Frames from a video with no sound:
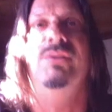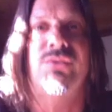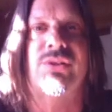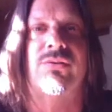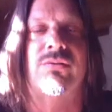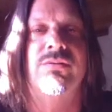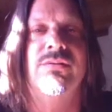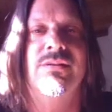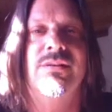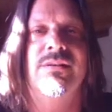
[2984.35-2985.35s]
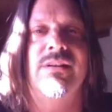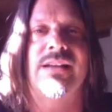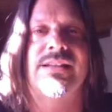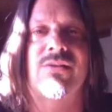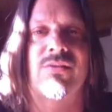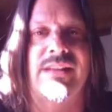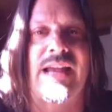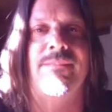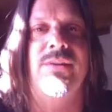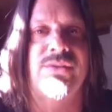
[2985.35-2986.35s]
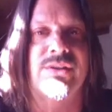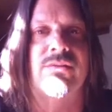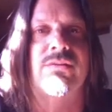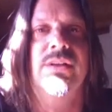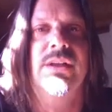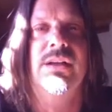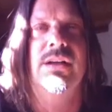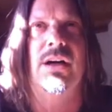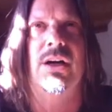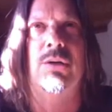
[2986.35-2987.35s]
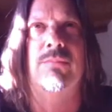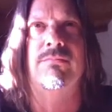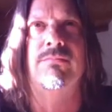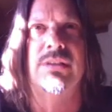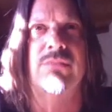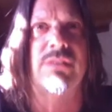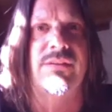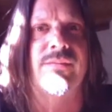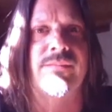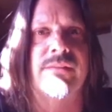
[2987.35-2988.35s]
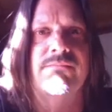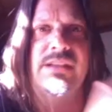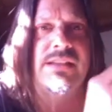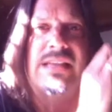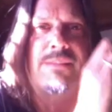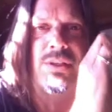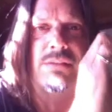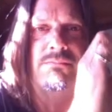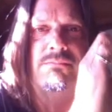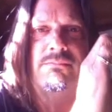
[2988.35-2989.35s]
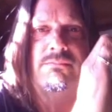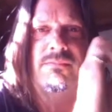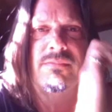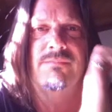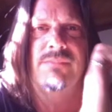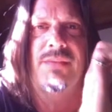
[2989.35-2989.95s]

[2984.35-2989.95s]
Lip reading: the musical. I started that musical, literally from the inception, from